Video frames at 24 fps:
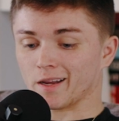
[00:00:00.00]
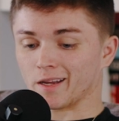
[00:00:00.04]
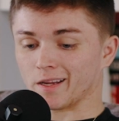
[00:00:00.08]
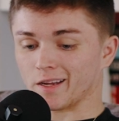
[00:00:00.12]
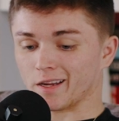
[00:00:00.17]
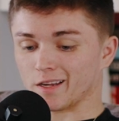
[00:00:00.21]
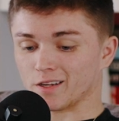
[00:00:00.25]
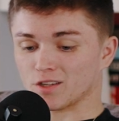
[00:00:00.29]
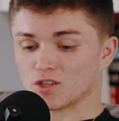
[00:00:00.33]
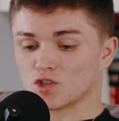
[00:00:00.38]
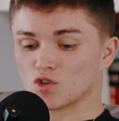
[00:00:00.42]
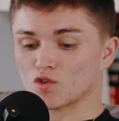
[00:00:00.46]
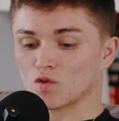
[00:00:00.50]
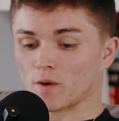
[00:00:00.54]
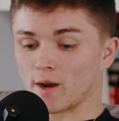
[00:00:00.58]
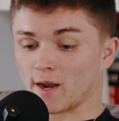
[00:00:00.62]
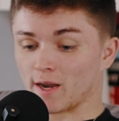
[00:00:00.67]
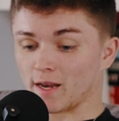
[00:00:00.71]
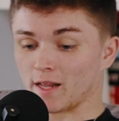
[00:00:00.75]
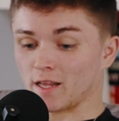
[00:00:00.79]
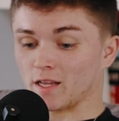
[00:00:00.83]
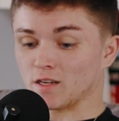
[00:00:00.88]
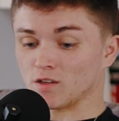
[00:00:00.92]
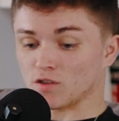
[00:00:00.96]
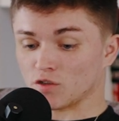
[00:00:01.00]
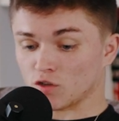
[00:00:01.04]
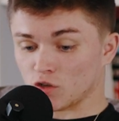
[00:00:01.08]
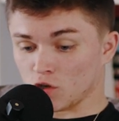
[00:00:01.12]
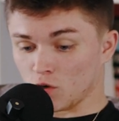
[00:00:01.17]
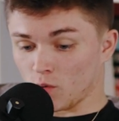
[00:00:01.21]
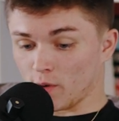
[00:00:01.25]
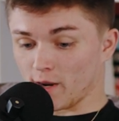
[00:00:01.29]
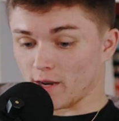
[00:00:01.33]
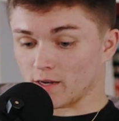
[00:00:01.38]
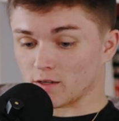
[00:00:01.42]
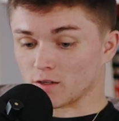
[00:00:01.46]
and get straight
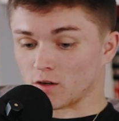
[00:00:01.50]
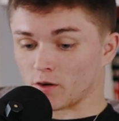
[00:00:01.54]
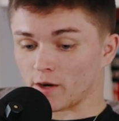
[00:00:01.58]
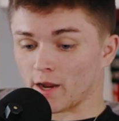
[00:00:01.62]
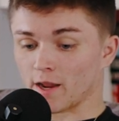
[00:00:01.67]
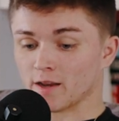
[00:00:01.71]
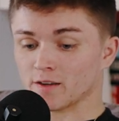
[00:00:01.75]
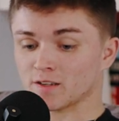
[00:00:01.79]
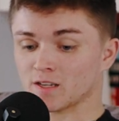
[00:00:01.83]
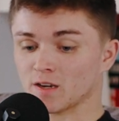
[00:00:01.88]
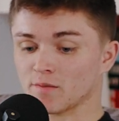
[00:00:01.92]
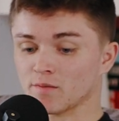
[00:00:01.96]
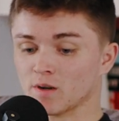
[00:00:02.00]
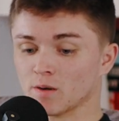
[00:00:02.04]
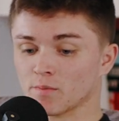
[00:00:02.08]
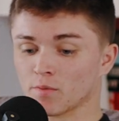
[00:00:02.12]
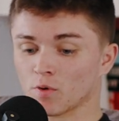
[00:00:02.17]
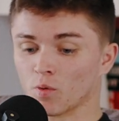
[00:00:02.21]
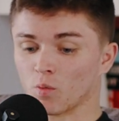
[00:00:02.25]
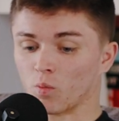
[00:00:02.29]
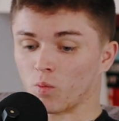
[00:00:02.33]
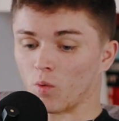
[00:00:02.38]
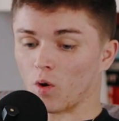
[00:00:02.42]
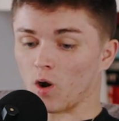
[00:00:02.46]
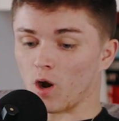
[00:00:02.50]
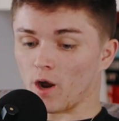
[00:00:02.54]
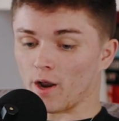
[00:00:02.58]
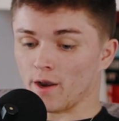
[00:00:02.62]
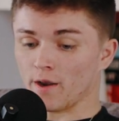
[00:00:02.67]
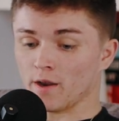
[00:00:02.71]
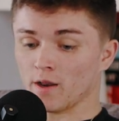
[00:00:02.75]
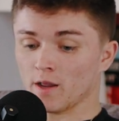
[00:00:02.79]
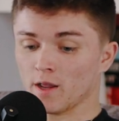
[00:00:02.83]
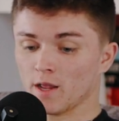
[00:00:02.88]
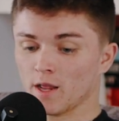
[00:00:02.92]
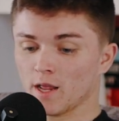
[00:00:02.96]
into it, okay? Tip number
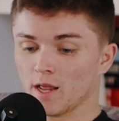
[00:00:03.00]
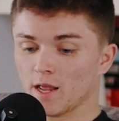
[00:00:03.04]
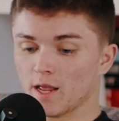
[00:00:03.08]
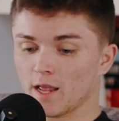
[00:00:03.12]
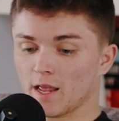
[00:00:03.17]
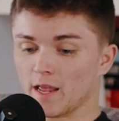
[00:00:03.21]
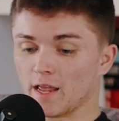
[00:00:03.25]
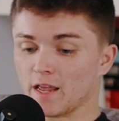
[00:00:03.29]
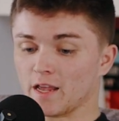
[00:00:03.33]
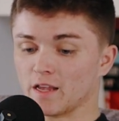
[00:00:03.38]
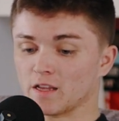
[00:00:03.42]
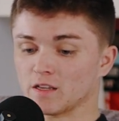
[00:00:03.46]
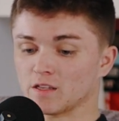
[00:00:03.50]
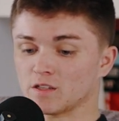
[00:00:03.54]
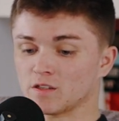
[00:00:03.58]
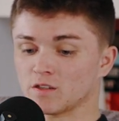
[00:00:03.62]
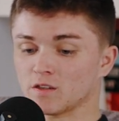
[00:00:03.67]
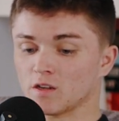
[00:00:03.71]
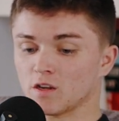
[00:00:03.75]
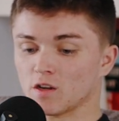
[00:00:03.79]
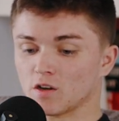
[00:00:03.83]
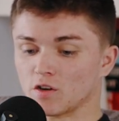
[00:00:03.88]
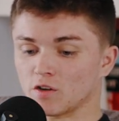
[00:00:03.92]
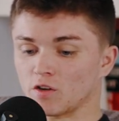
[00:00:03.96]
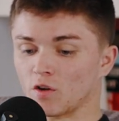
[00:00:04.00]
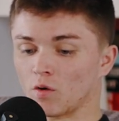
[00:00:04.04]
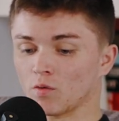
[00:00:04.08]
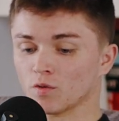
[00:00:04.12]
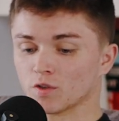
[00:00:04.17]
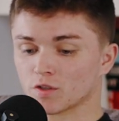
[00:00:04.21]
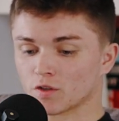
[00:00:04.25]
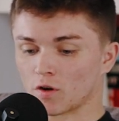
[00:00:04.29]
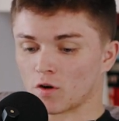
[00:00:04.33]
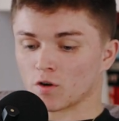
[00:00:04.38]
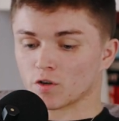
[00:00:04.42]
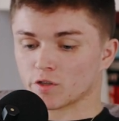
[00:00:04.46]
1 is
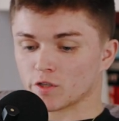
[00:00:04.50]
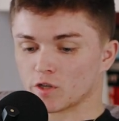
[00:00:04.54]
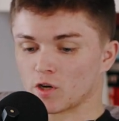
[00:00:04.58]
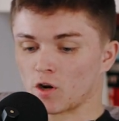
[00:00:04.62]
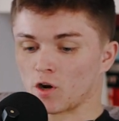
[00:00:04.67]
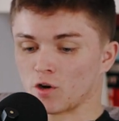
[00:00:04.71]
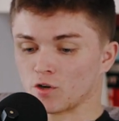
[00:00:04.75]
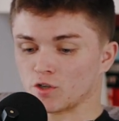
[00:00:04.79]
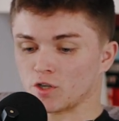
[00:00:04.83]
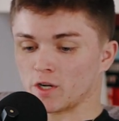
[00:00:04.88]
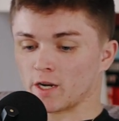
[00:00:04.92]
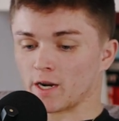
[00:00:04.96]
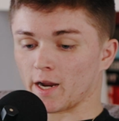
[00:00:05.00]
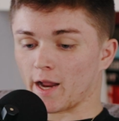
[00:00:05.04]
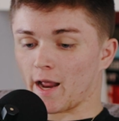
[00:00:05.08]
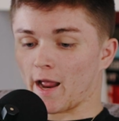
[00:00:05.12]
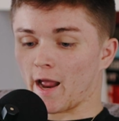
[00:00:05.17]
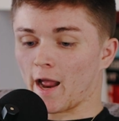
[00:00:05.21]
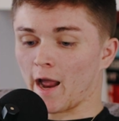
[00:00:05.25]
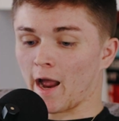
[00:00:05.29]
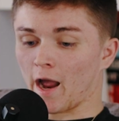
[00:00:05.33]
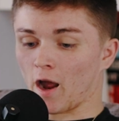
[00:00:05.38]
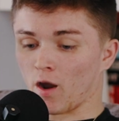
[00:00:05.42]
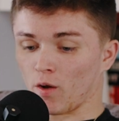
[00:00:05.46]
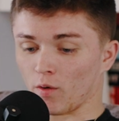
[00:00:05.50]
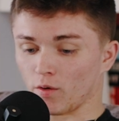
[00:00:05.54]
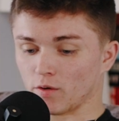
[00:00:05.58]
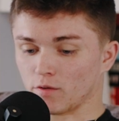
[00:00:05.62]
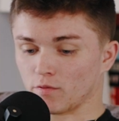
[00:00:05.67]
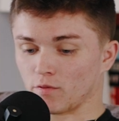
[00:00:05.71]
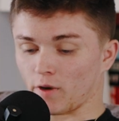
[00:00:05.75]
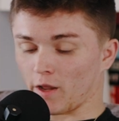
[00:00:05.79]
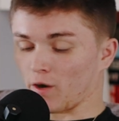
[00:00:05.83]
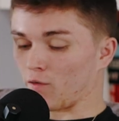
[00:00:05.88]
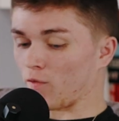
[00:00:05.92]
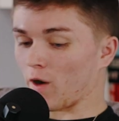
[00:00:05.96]
don't start charging out
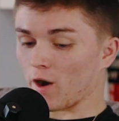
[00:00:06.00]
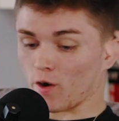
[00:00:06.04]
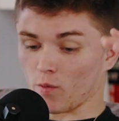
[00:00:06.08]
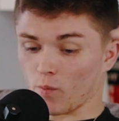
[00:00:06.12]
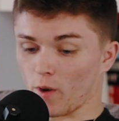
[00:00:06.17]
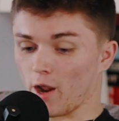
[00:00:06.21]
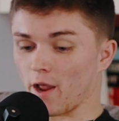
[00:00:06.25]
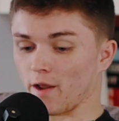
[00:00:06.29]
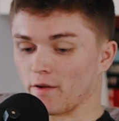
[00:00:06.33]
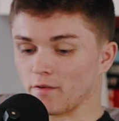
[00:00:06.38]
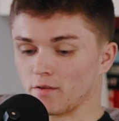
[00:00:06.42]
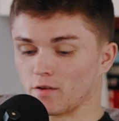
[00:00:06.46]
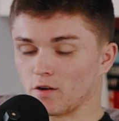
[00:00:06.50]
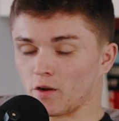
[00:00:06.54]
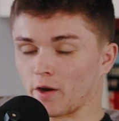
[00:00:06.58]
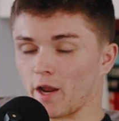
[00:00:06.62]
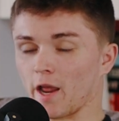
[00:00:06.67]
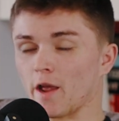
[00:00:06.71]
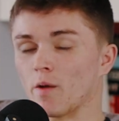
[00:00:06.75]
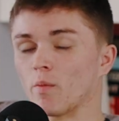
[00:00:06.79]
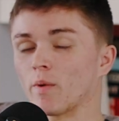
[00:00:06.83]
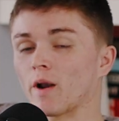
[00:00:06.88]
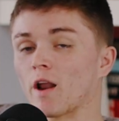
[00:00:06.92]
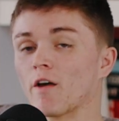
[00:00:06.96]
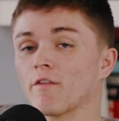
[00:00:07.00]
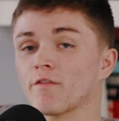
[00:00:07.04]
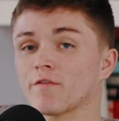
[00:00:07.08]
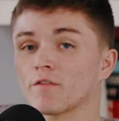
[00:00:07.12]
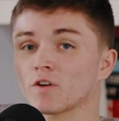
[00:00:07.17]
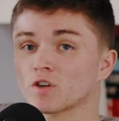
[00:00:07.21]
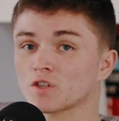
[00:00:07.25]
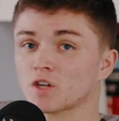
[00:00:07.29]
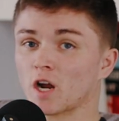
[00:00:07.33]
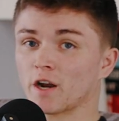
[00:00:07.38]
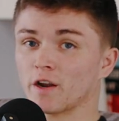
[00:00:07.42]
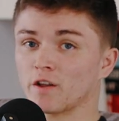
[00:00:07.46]
like right away, okay? When I
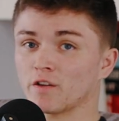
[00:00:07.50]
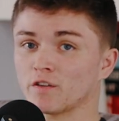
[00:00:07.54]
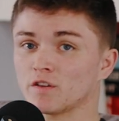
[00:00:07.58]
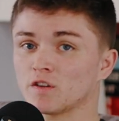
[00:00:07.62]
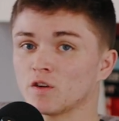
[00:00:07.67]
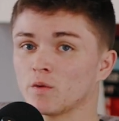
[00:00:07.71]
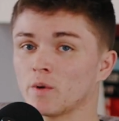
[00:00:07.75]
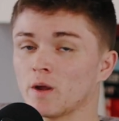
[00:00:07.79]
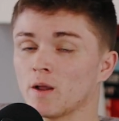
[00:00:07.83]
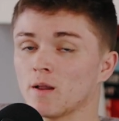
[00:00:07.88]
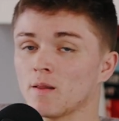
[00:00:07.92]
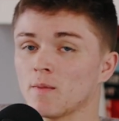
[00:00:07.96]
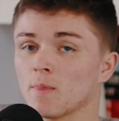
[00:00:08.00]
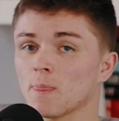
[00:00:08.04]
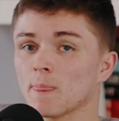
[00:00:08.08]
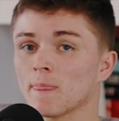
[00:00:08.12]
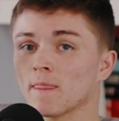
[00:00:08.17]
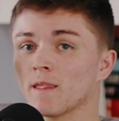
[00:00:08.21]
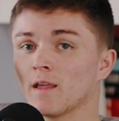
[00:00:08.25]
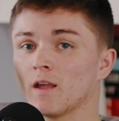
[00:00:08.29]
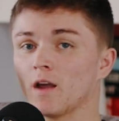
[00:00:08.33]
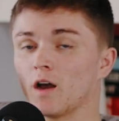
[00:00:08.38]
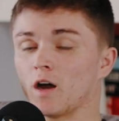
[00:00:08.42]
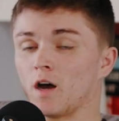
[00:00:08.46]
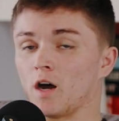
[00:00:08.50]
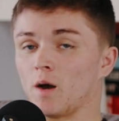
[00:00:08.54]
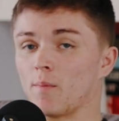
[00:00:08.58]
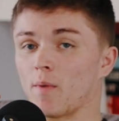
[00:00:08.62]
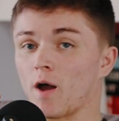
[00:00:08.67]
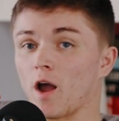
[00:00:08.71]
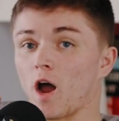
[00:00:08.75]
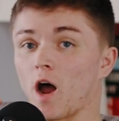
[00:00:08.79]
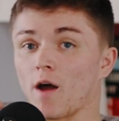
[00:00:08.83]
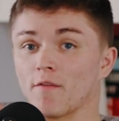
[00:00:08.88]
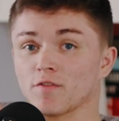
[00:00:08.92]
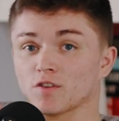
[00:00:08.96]
first got into it, I
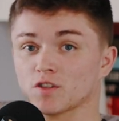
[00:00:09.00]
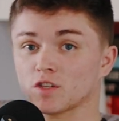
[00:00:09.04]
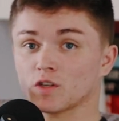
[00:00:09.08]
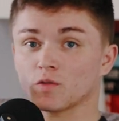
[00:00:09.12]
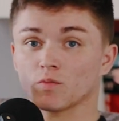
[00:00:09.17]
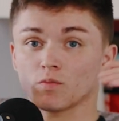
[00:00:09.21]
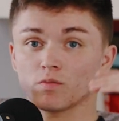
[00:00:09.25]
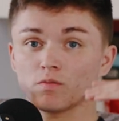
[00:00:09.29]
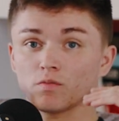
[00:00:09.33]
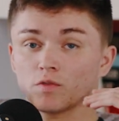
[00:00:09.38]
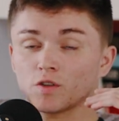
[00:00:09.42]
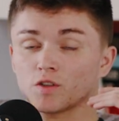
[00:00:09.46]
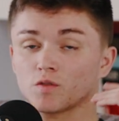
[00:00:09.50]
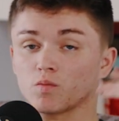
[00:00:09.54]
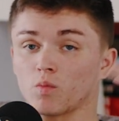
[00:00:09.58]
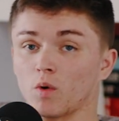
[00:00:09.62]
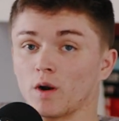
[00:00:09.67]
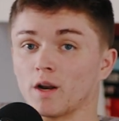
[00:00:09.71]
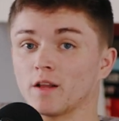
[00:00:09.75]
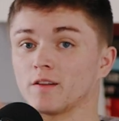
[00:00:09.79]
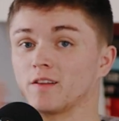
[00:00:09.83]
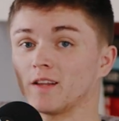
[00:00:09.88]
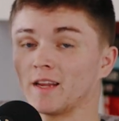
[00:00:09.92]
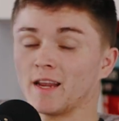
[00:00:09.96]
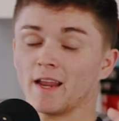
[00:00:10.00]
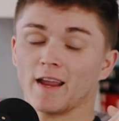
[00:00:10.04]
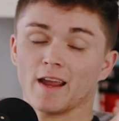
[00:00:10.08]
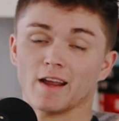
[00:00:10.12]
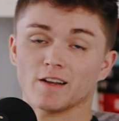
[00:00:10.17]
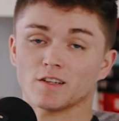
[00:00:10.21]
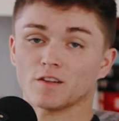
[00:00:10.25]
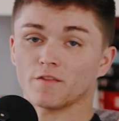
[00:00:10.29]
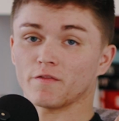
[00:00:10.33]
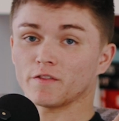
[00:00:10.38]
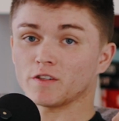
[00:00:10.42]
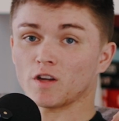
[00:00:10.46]
obviously wanted to get
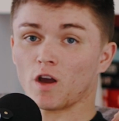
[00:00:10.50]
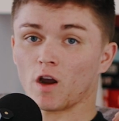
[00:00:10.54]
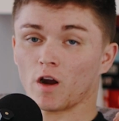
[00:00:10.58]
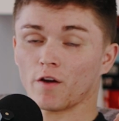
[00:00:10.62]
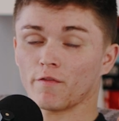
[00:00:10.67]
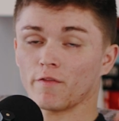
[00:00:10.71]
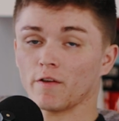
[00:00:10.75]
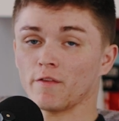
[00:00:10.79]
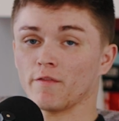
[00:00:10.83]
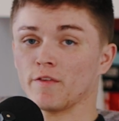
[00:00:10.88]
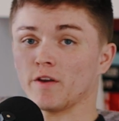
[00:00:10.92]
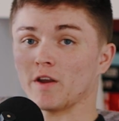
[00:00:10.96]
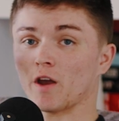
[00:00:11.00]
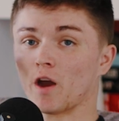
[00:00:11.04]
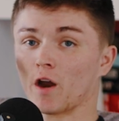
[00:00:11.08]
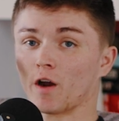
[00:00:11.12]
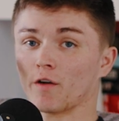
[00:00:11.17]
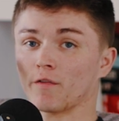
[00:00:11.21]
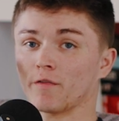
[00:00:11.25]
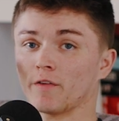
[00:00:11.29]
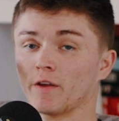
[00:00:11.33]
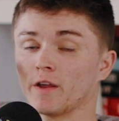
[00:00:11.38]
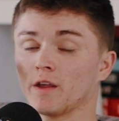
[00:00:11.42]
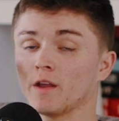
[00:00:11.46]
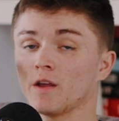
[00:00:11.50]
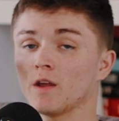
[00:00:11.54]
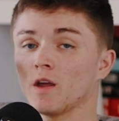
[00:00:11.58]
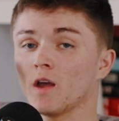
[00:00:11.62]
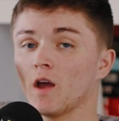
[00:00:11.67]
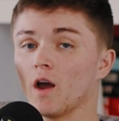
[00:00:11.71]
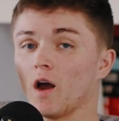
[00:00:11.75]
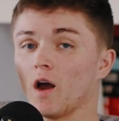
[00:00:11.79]
into photography and videography